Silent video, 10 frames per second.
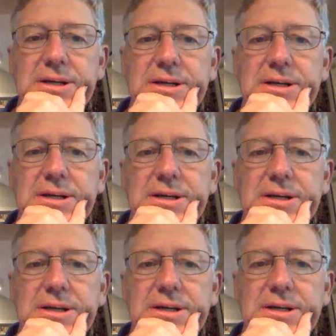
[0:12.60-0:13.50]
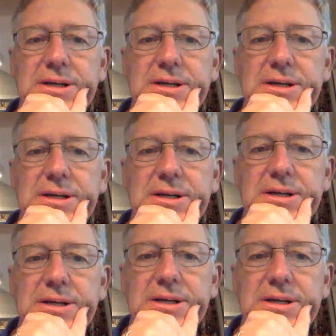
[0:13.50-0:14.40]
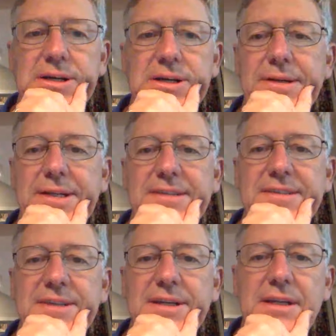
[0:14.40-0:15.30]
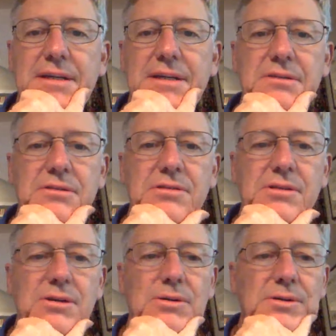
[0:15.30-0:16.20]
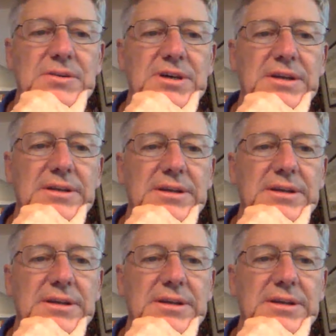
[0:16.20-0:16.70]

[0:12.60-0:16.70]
and I don't need to see any controls on the.